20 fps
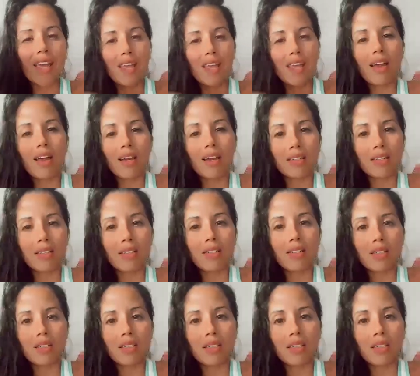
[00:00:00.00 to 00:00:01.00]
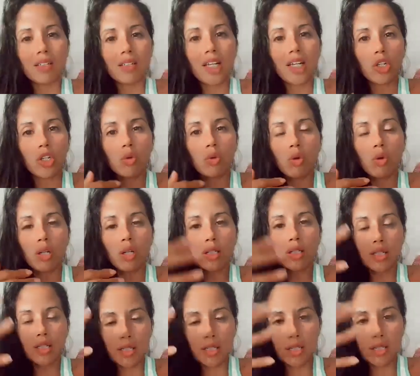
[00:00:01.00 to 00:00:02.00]
and that you are
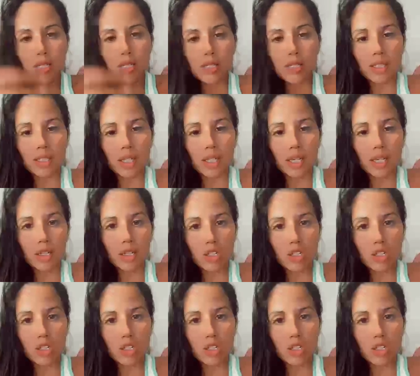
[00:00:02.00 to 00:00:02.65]
consistently